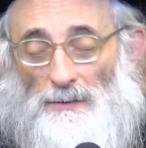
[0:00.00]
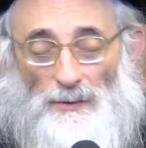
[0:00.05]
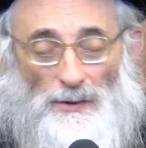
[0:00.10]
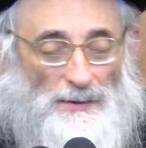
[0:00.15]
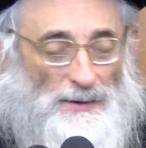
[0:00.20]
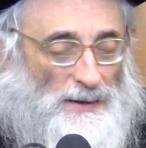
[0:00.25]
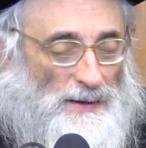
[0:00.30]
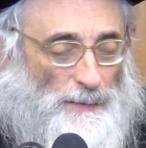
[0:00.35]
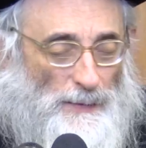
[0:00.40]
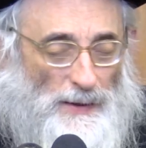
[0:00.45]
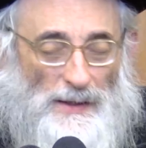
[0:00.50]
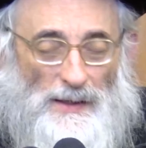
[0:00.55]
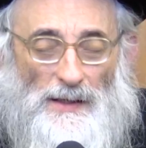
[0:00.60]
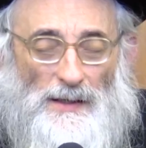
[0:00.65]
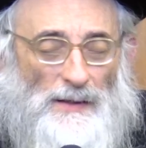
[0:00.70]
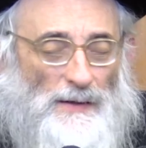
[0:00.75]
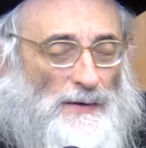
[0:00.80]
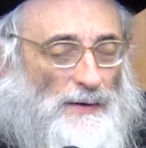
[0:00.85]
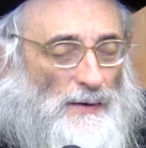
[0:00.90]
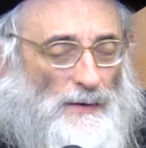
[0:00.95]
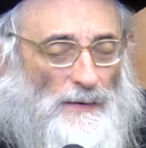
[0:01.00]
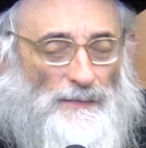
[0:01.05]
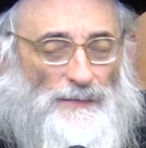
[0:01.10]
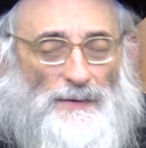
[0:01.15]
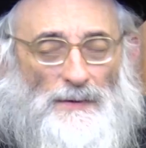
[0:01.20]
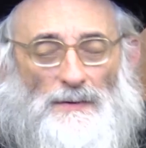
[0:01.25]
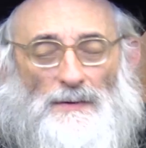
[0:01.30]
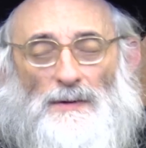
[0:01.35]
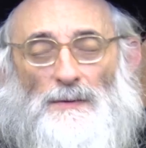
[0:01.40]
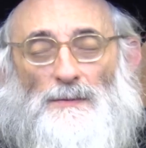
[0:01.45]
Not that he made anything of
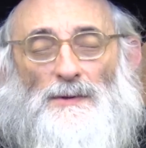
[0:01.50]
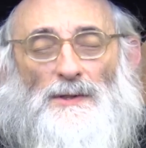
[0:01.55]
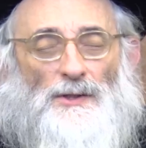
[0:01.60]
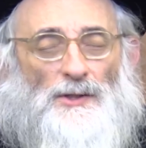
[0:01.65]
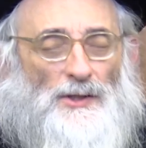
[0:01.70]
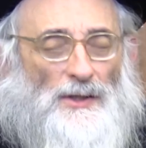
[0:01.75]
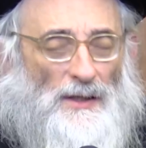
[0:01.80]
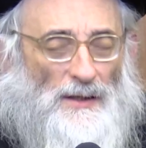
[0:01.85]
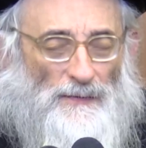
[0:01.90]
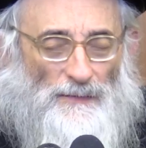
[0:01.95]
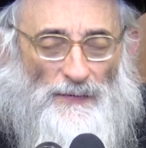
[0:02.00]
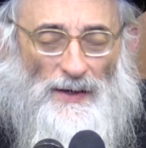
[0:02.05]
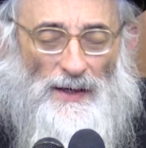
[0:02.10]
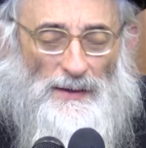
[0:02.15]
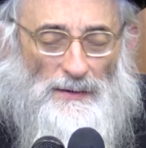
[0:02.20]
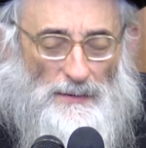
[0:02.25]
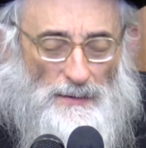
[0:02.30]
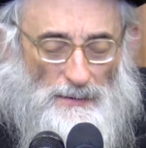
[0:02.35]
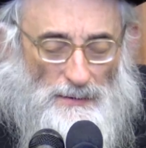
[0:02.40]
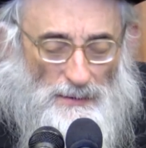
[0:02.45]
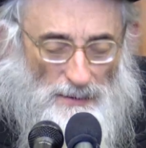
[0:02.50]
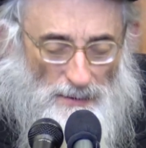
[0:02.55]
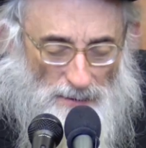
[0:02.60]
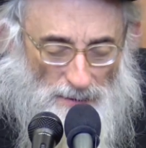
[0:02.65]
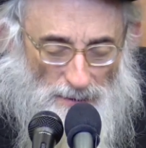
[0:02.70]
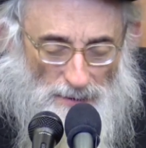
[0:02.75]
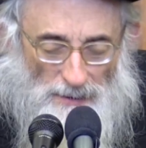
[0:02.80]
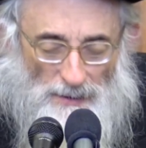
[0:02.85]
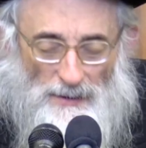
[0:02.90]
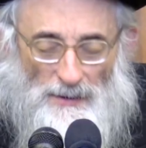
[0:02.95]
it. He was a Shayef Ayel,
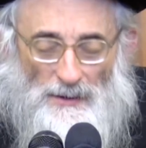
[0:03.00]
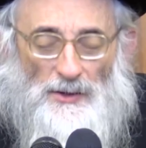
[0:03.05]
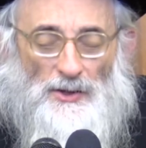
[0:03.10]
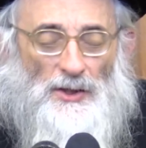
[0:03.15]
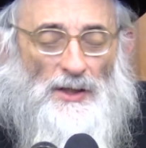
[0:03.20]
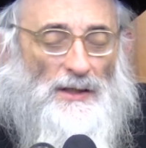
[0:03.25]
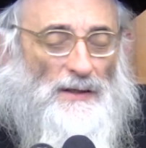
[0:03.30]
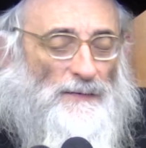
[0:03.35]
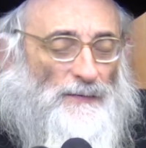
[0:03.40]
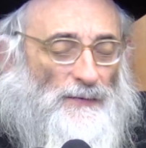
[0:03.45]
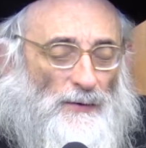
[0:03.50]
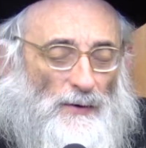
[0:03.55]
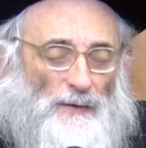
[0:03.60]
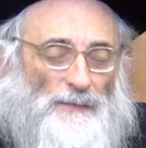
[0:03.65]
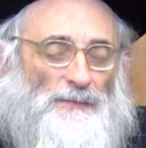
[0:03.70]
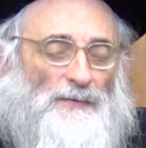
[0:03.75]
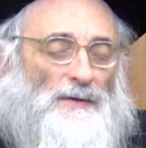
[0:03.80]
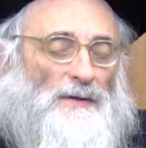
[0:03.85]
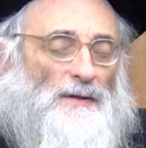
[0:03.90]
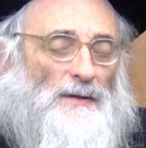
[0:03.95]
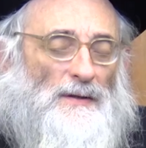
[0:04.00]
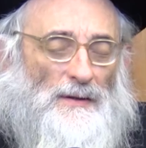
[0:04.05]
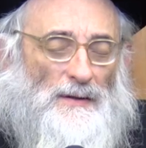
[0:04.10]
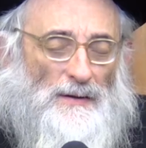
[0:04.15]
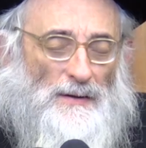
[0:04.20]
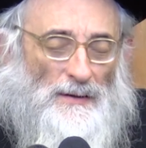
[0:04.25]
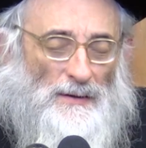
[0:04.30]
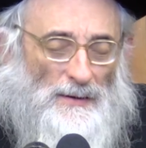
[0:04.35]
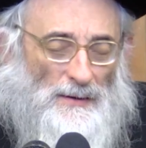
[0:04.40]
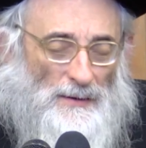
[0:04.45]
Shayef Nofik.